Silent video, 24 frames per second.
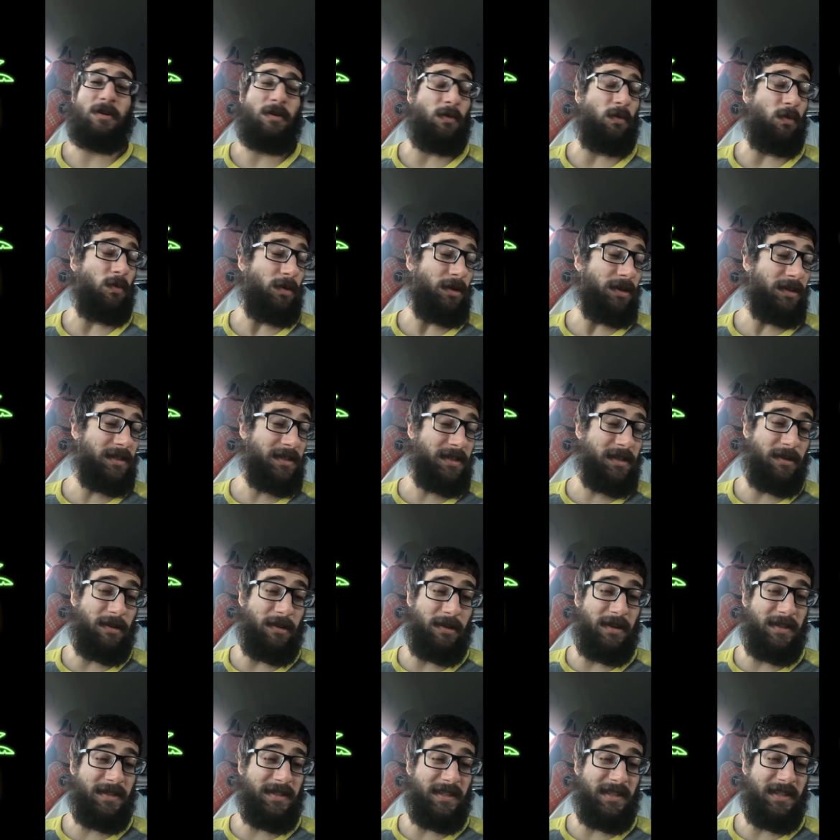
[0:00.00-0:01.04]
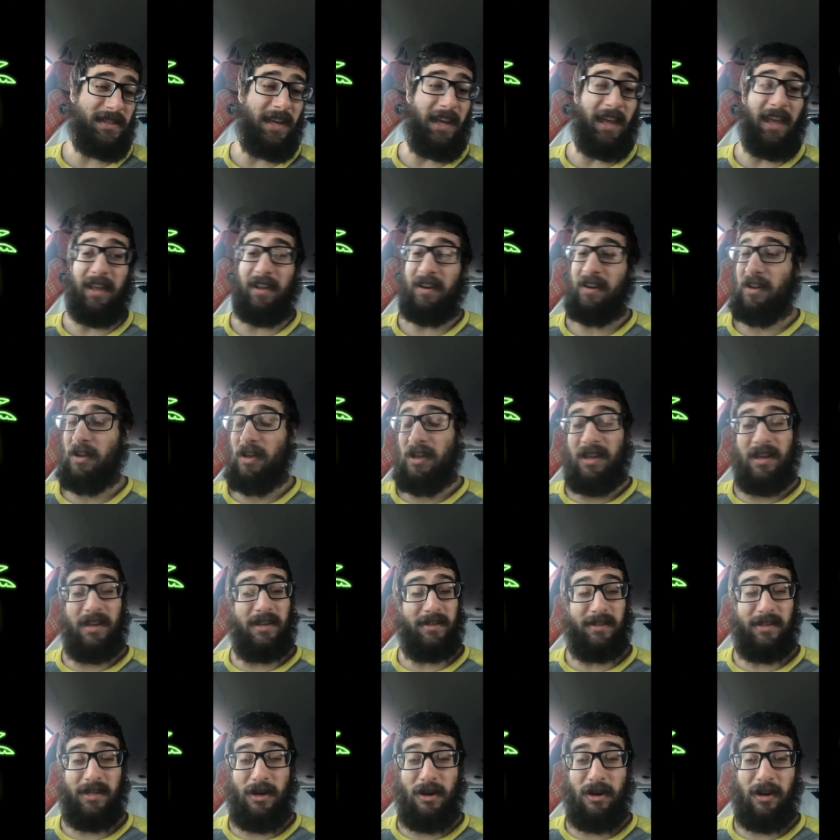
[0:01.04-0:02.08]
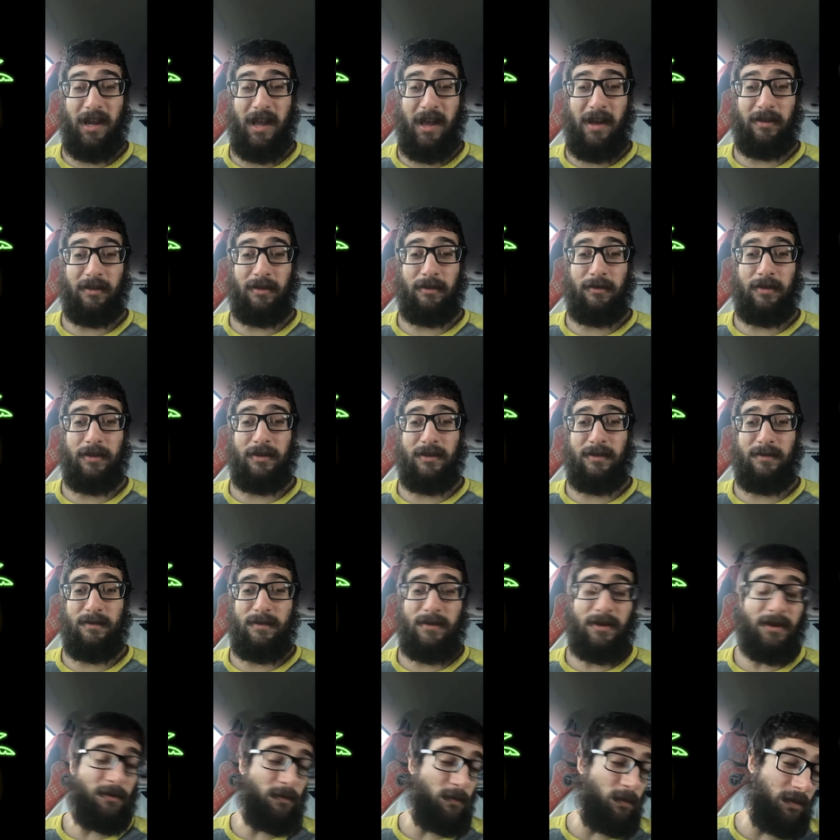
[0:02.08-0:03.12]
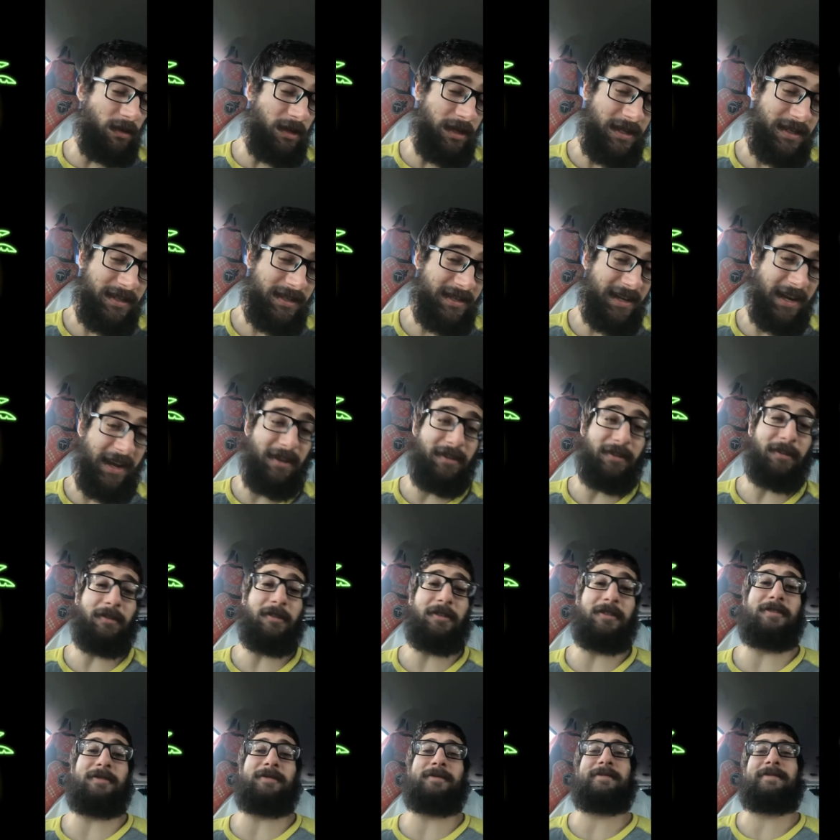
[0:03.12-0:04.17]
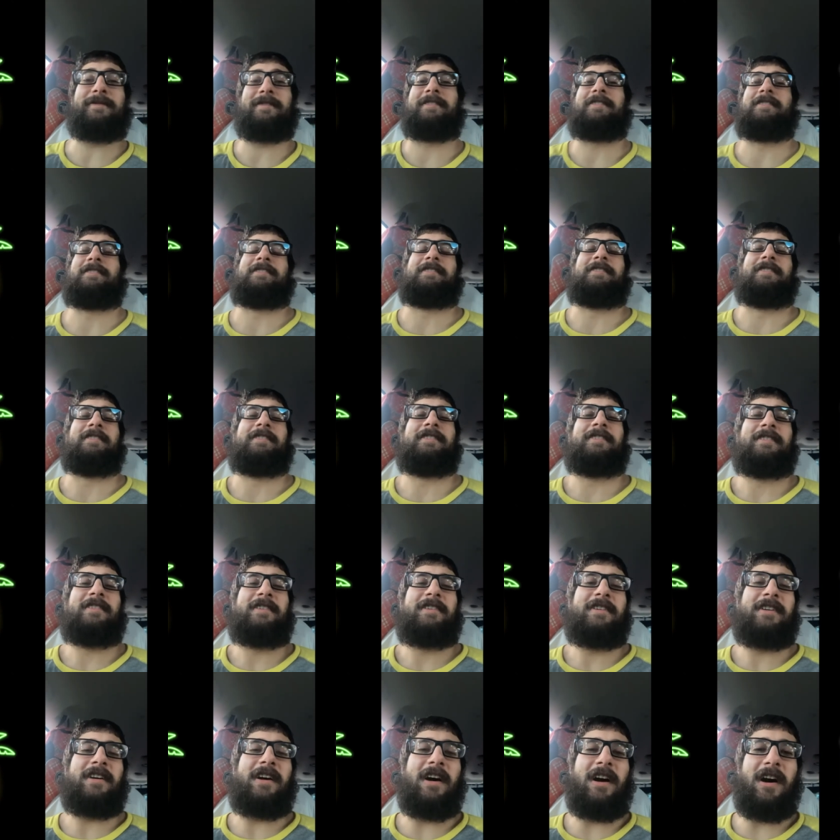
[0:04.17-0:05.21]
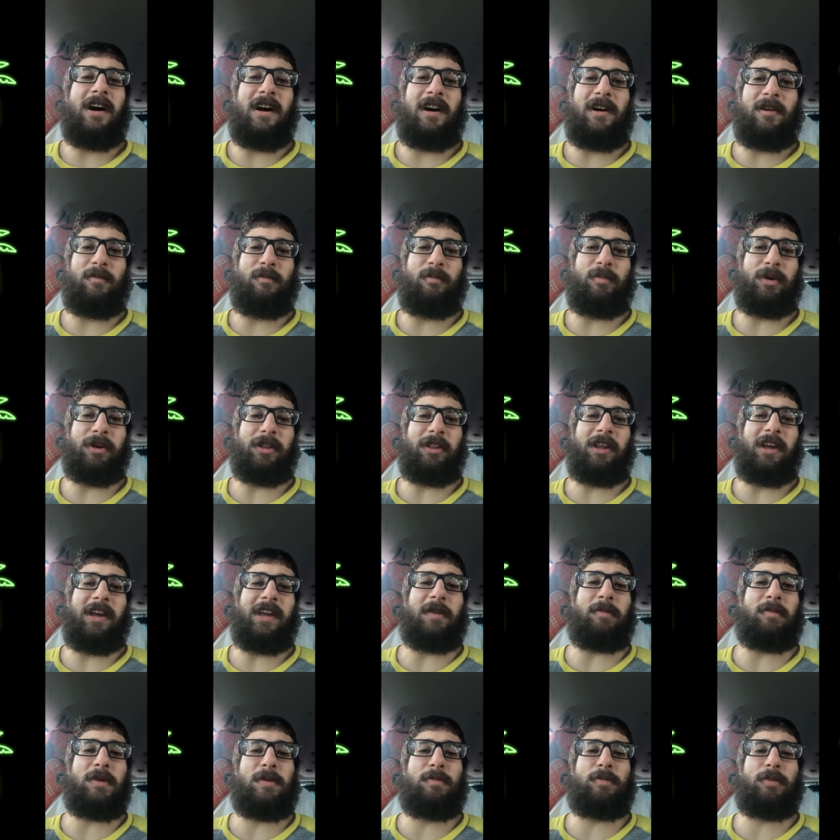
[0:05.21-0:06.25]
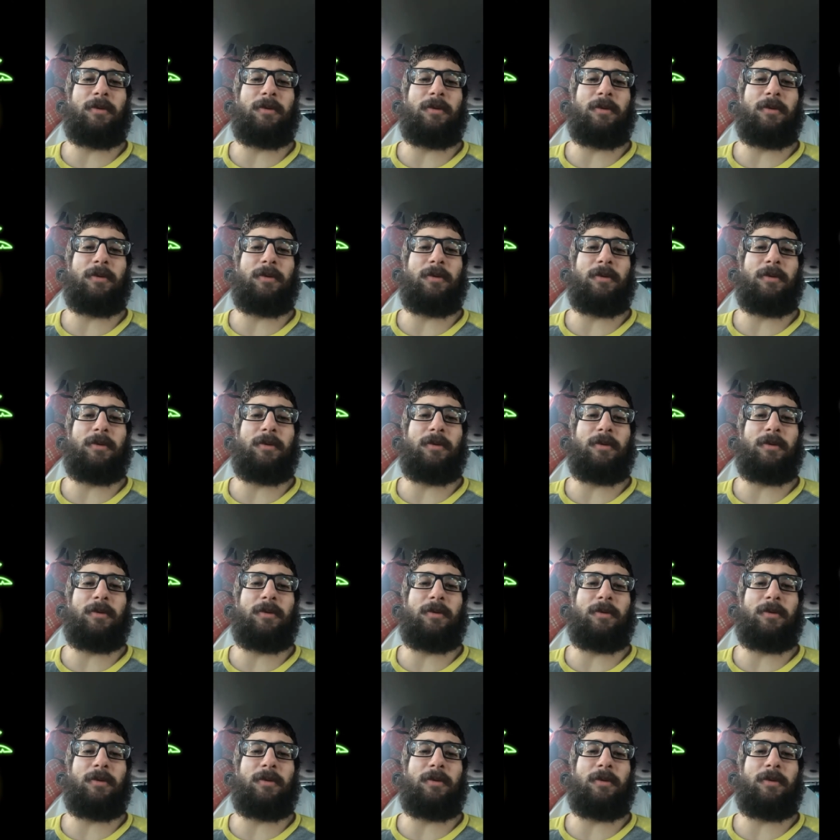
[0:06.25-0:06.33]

What's causing that? Is there an algorithm? What is an algorithm? But like people